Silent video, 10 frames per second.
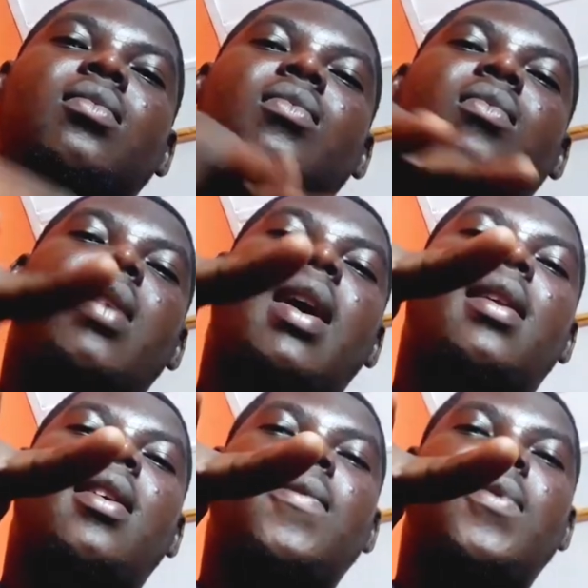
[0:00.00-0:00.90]
I love
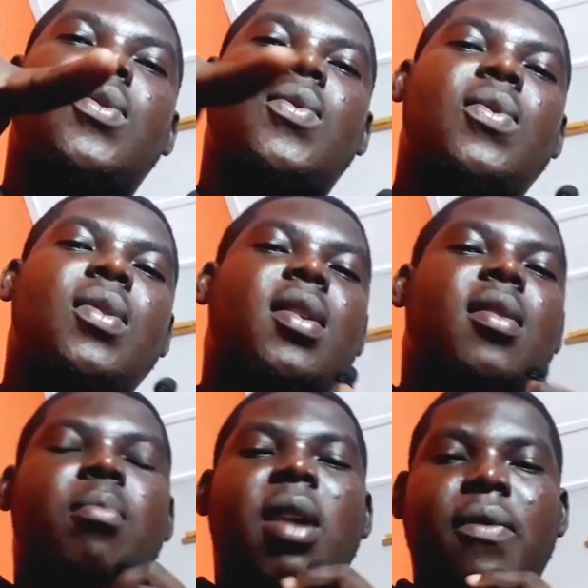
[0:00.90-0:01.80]
you. But
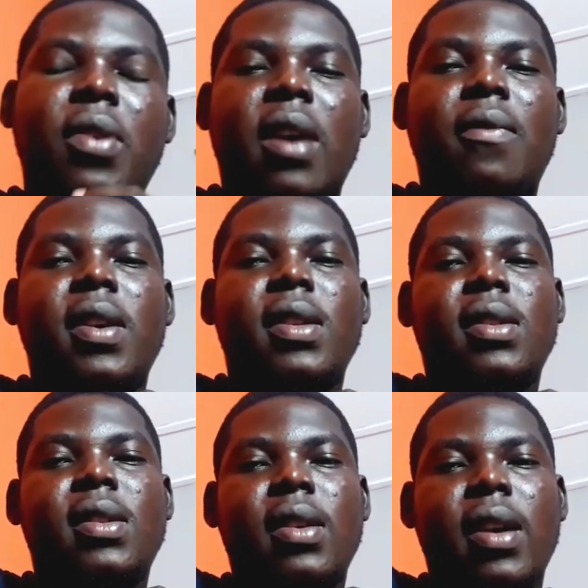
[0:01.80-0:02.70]
if you haven't,
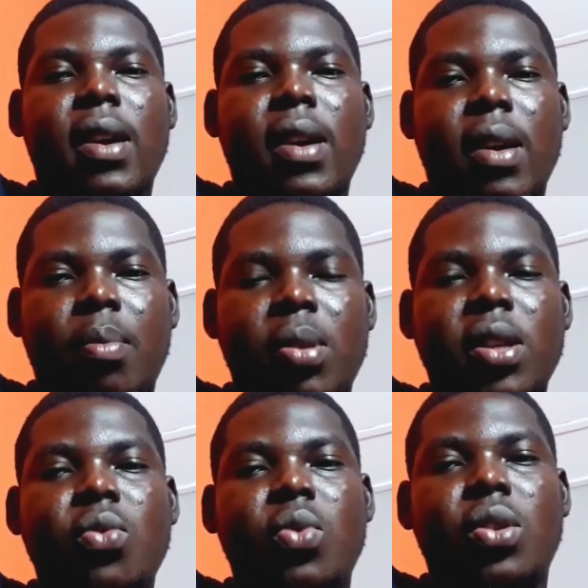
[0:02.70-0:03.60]
I'm pleading
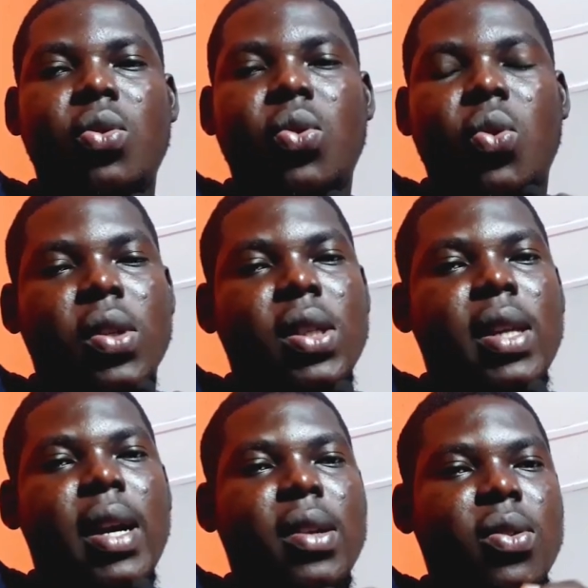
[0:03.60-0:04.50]
with you to consider
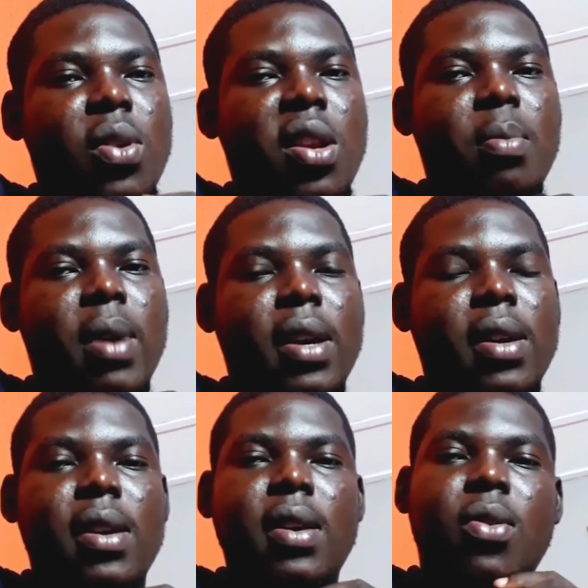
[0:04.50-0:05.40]
joining my
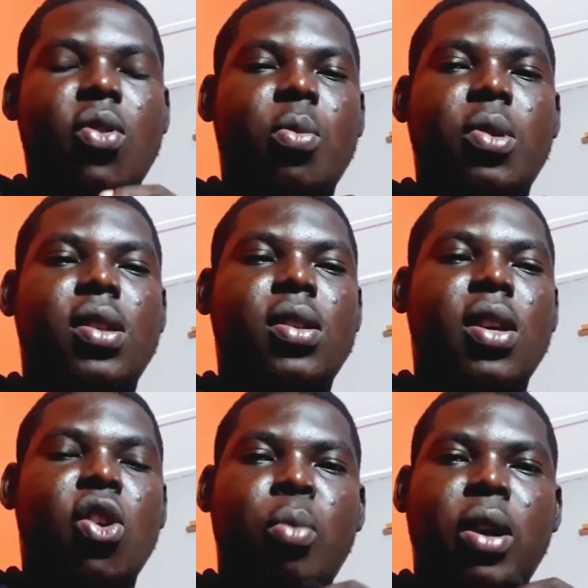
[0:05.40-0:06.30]
community. Help
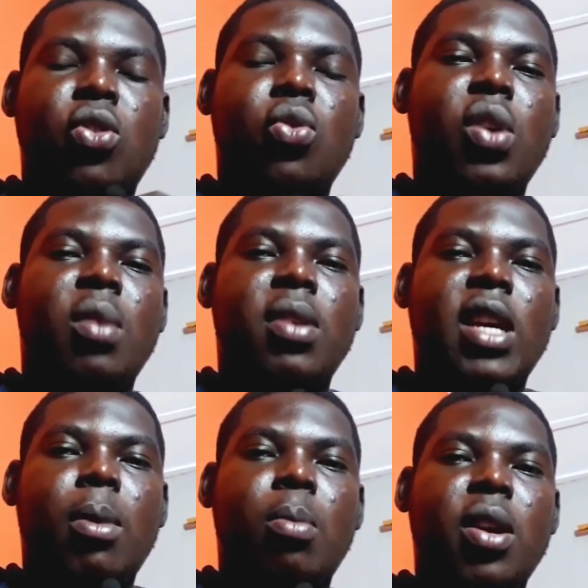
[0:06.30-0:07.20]
us to grow and become a
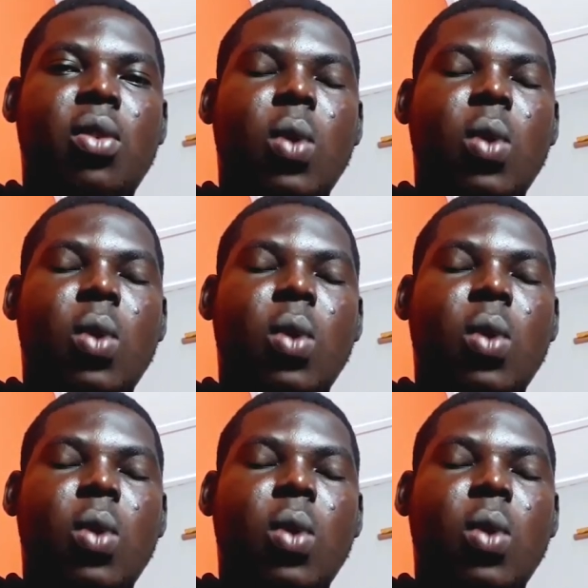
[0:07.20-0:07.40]
big one.